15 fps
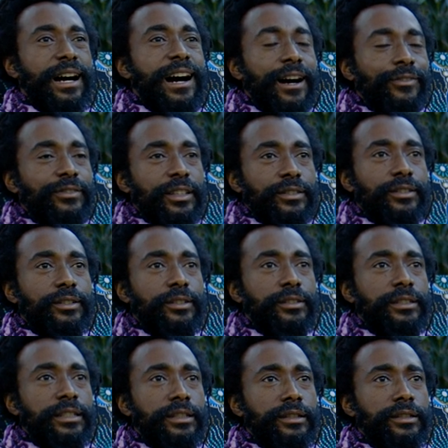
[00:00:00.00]
After
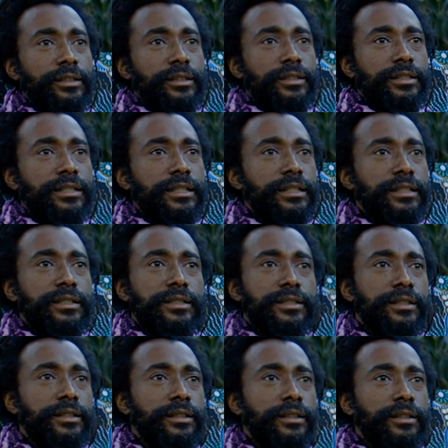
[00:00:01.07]
13 years, and it's